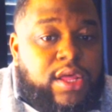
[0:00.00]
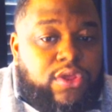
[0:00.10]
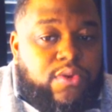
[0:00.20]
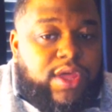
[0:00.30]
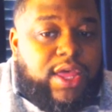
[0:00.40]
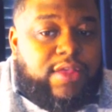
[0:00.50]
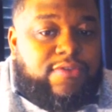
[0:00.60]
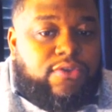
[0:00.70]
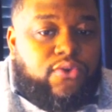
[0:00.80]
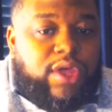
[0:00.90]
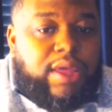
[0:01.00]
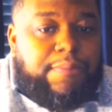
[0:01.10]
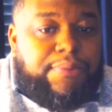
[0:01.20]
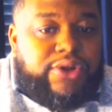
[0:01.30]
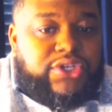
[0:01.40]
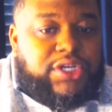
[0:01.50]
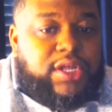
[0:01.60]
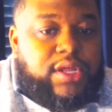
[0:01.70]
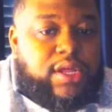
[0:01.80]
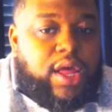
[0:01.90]
you can push it,
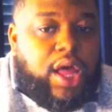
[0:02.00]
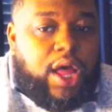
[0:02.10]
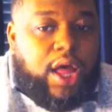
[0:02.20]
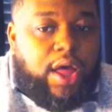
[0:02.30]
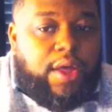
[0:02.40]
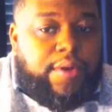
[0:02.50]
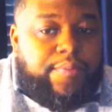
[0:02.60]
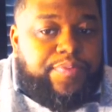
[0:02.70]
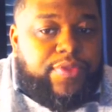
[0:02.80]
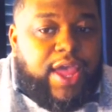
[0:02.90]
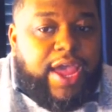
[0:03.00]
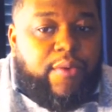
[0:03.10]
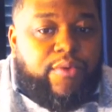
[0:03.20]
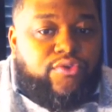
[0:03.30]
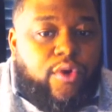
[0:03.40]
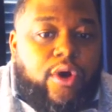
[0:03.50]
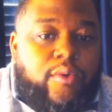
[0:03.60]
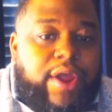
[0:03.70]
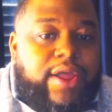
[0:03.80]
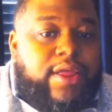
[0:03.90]
uh, a withdrawal
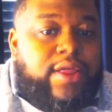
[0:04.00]
rate